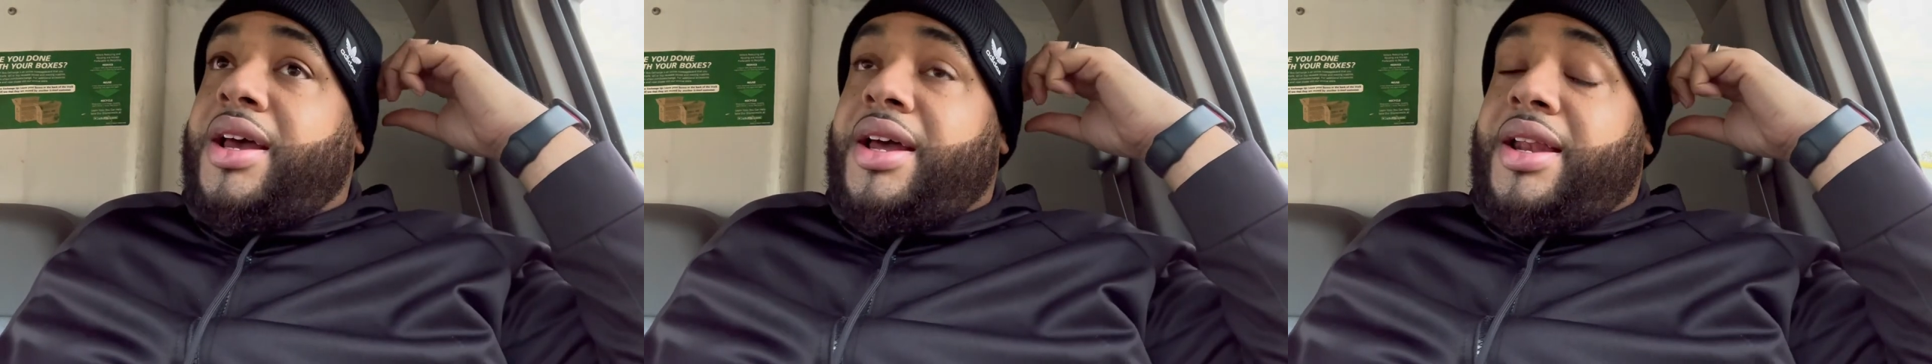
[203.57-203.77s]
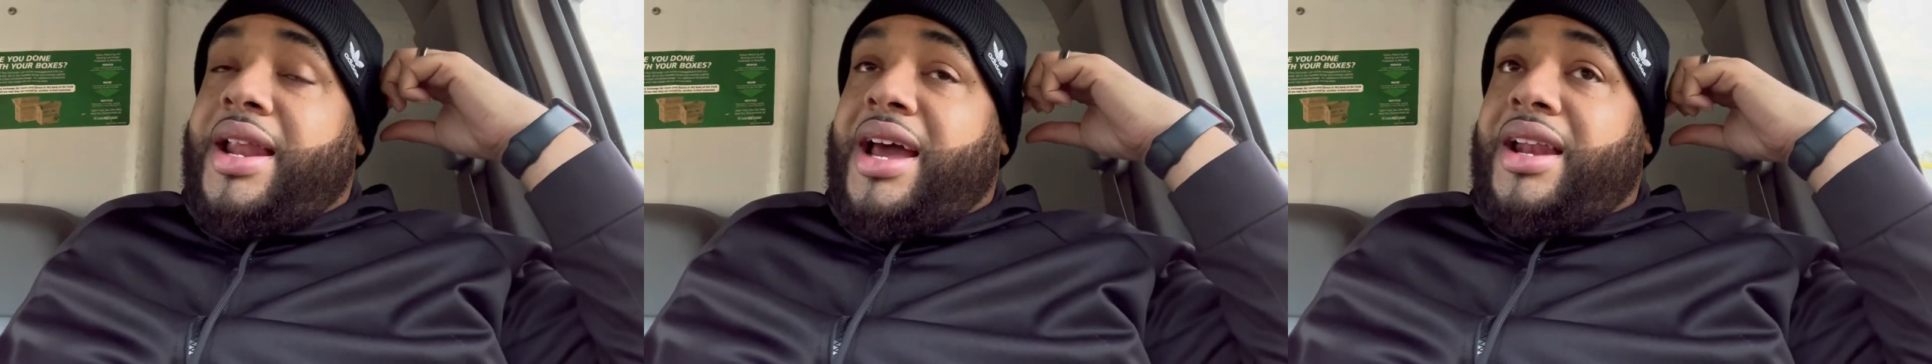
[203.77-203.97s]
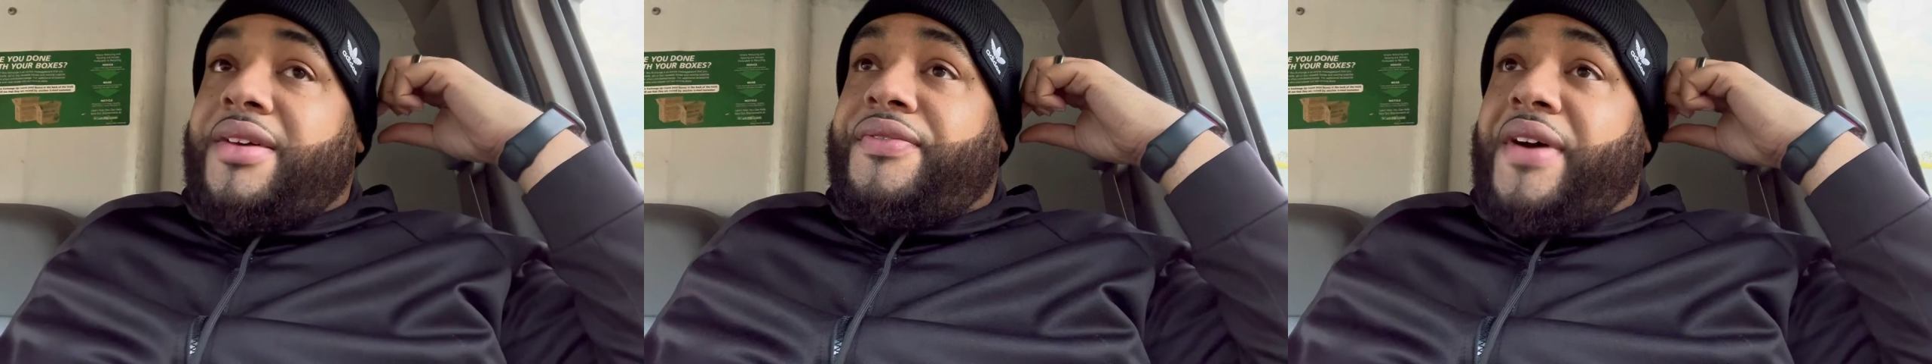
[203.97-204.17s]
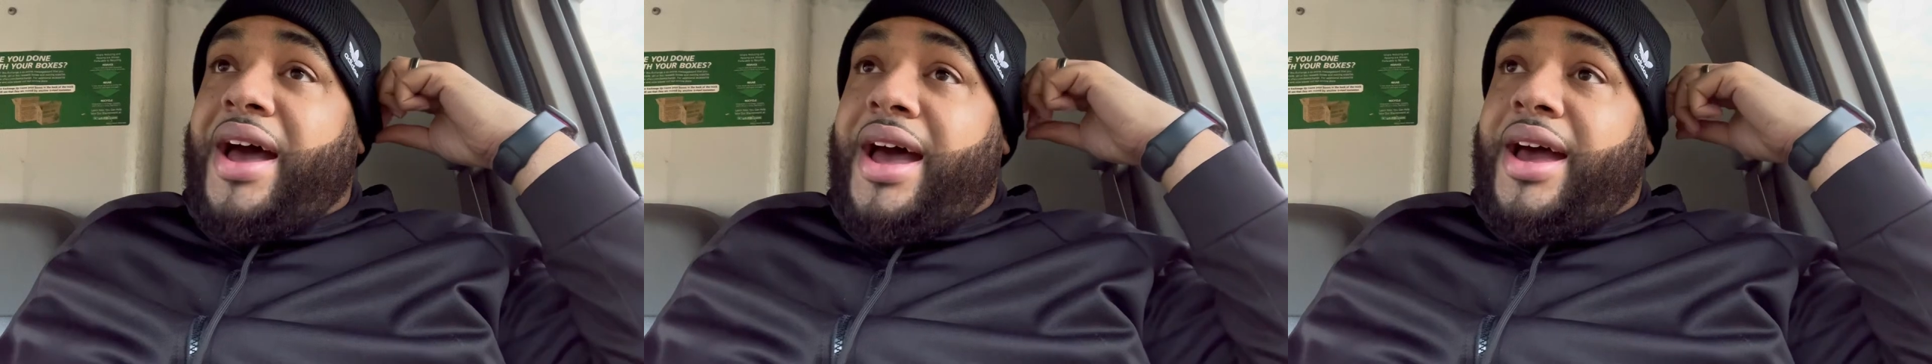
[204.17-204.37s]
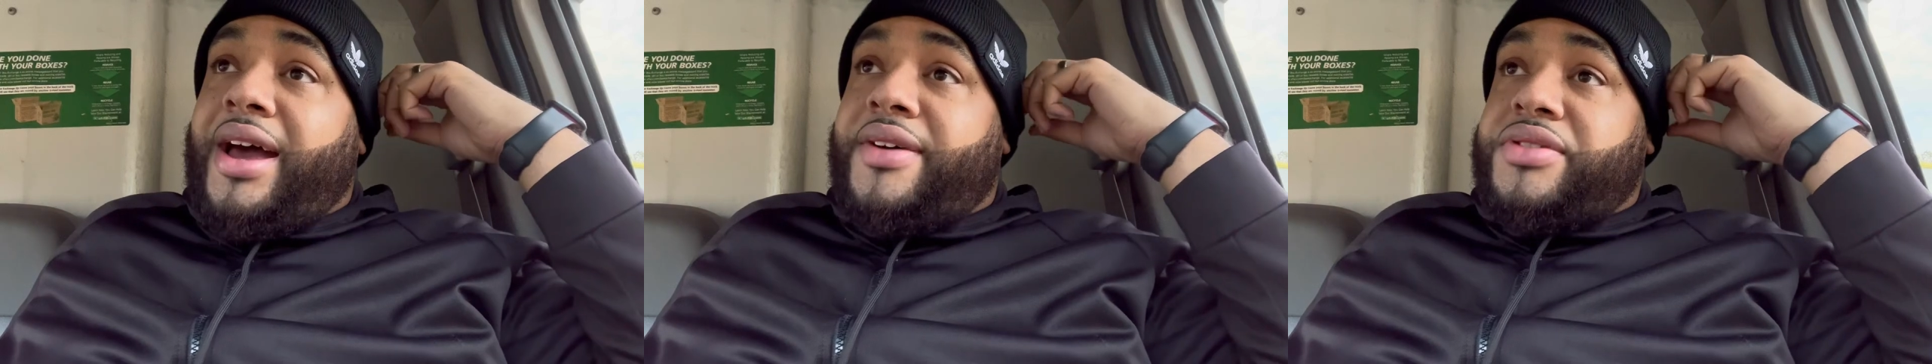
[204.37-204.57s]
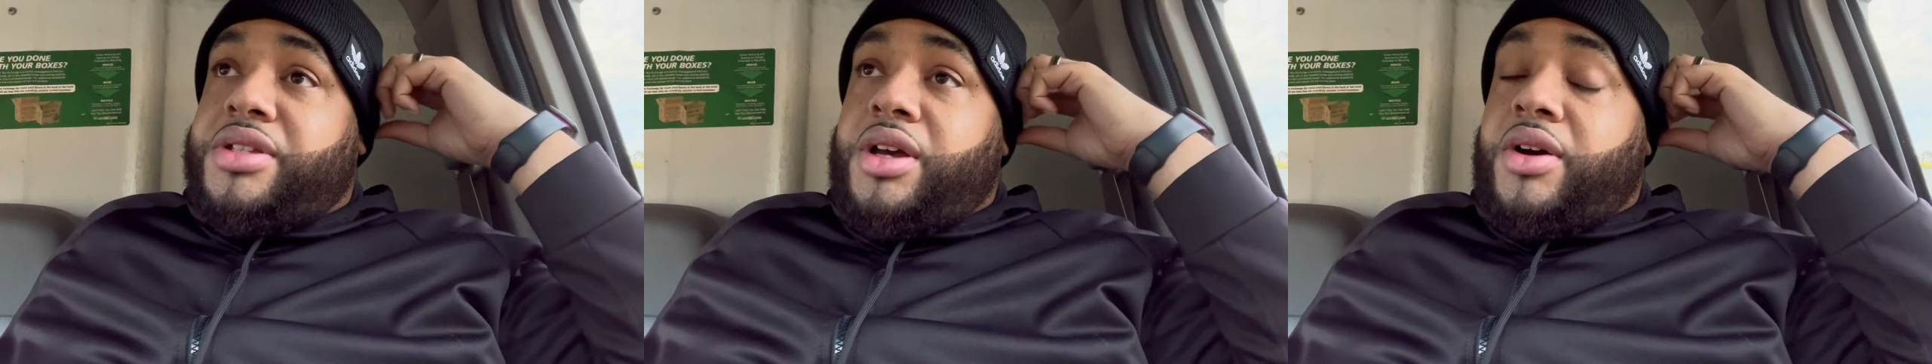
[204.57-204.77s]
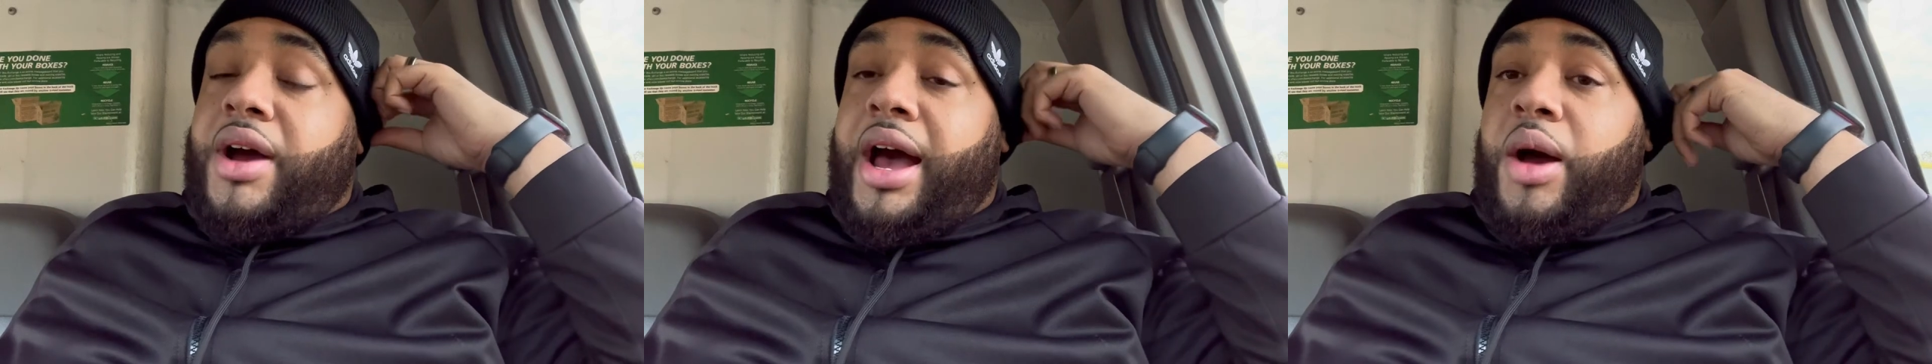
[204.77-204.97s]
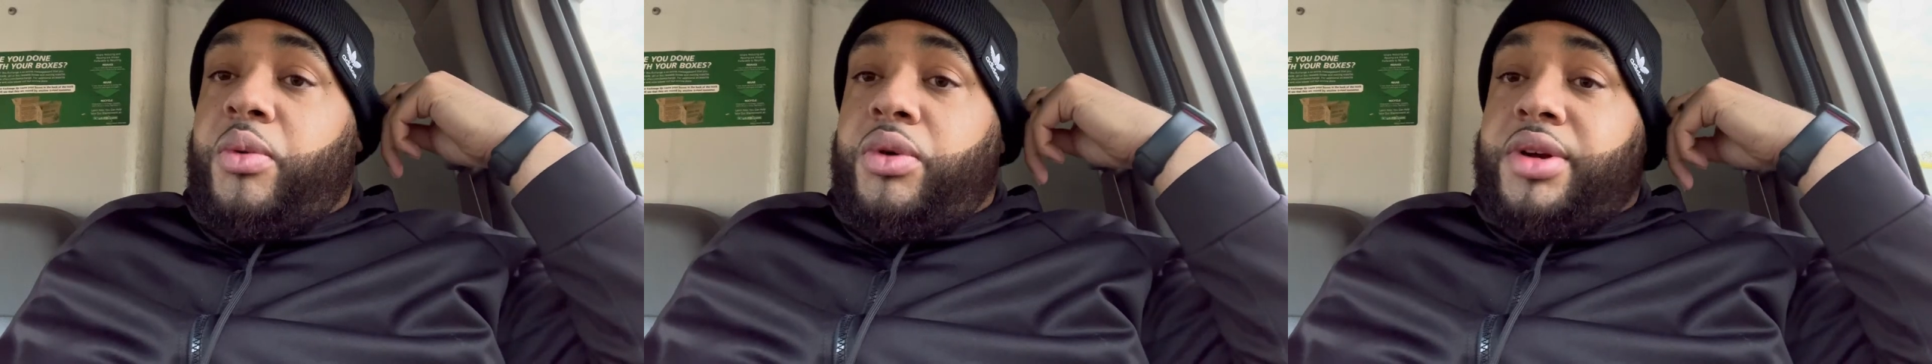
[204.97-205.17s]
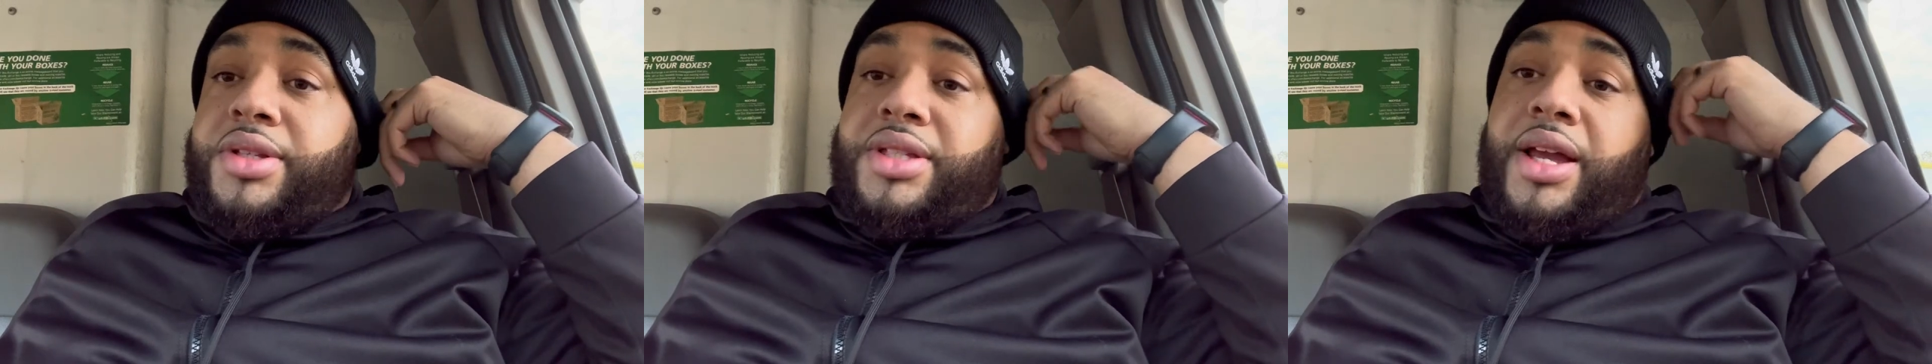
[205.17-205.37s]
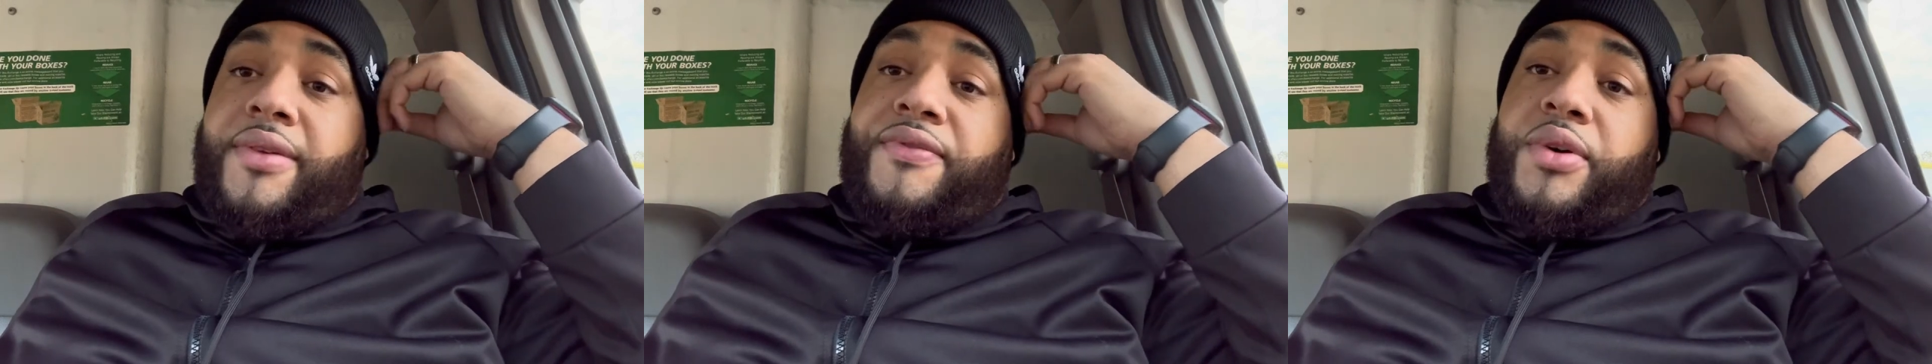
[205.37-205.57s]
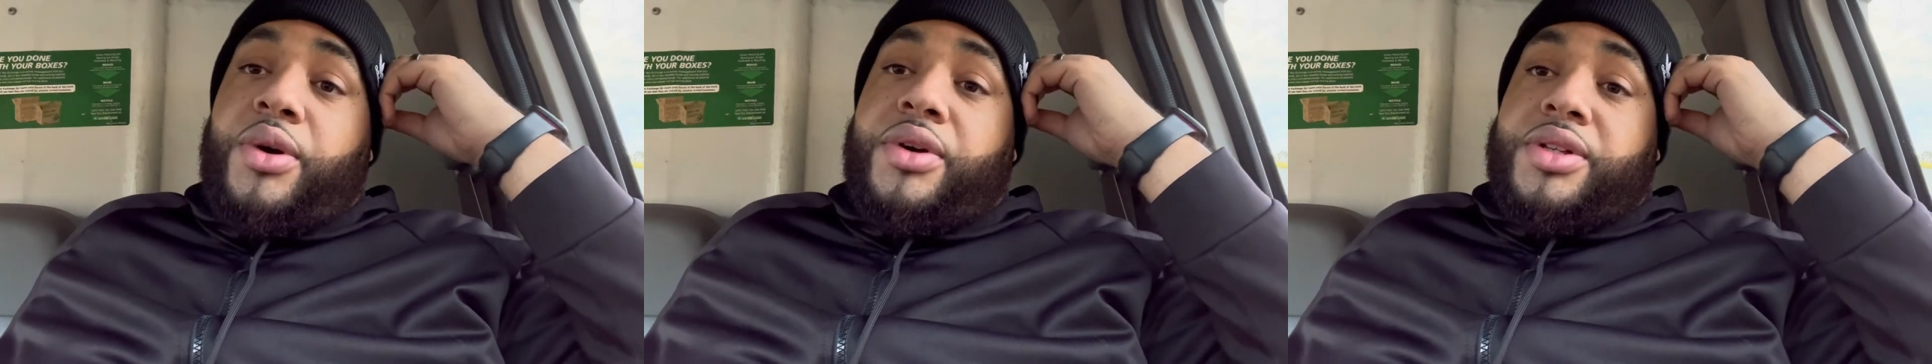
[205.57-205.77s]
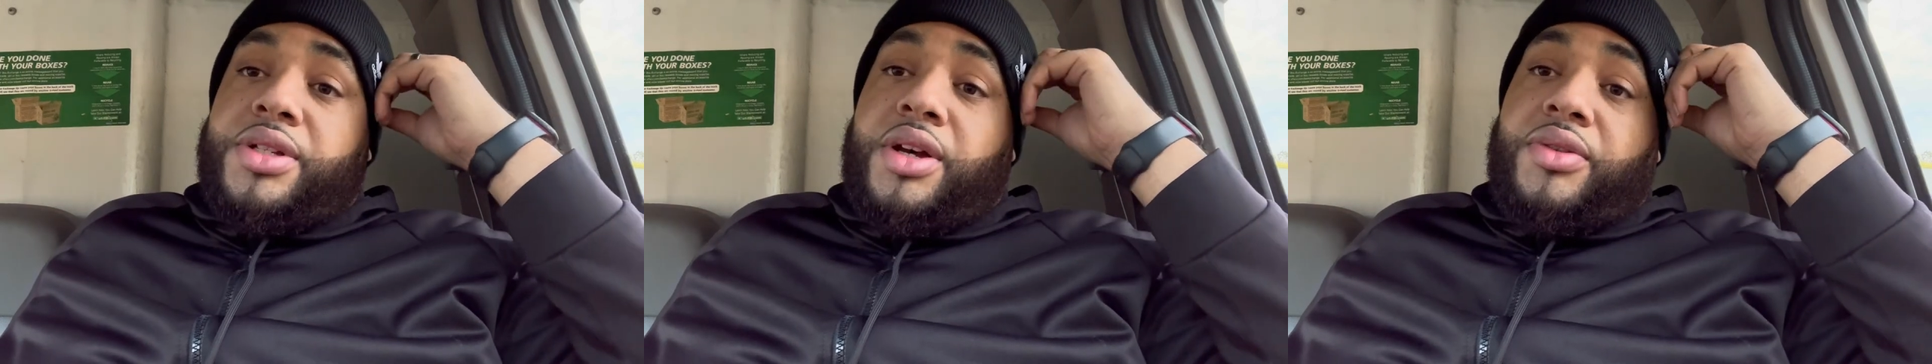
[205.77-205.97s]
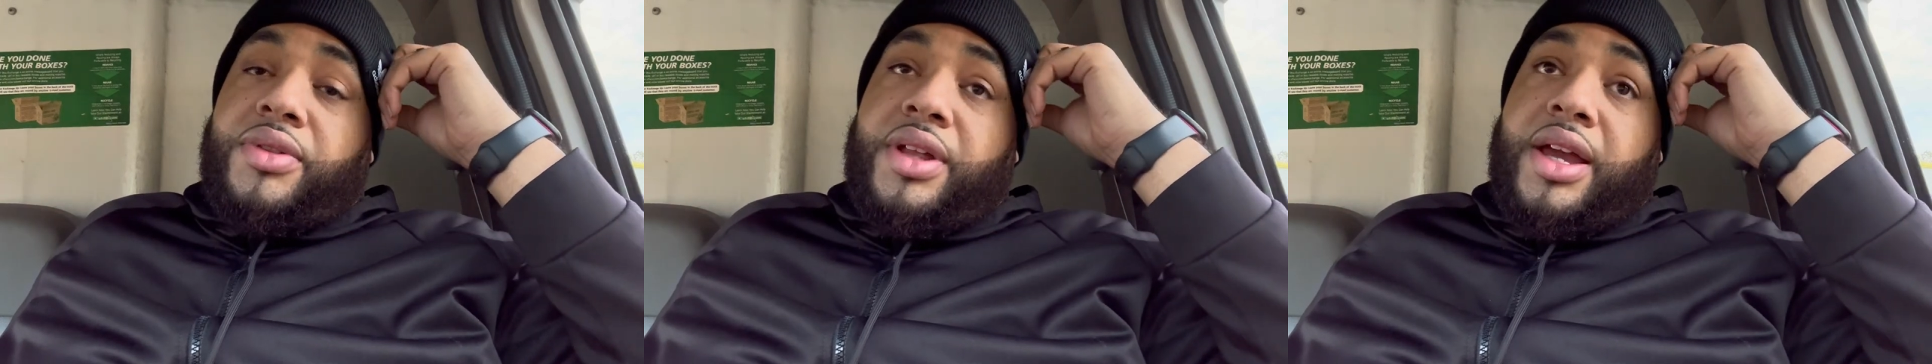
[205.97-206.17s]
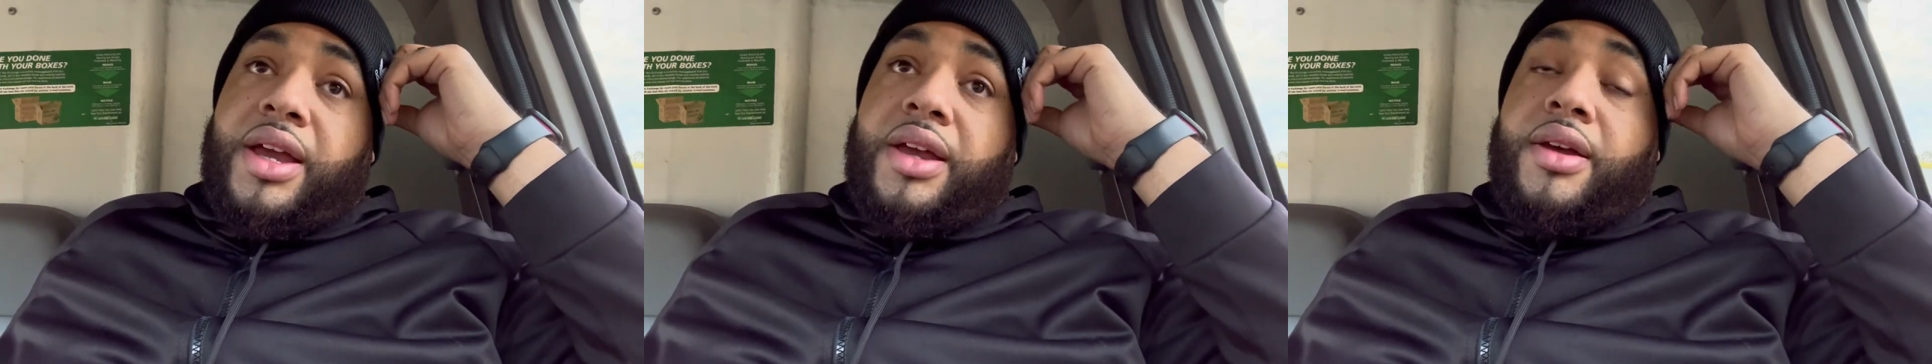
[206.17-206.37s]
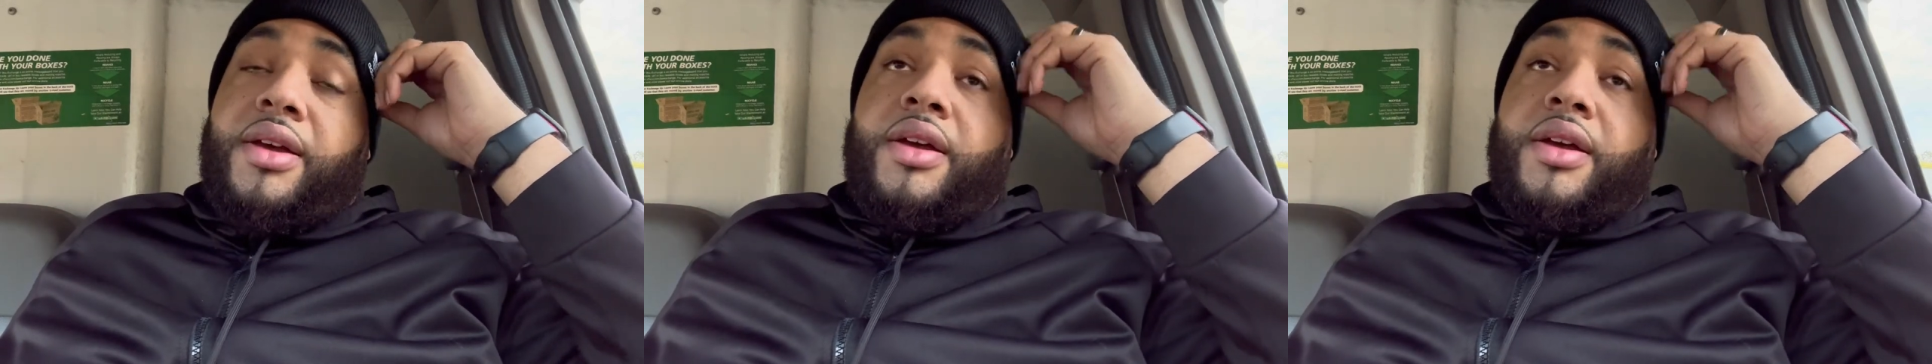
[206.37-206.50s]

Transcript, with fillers: 9-to-5, so I want to stay focused on that.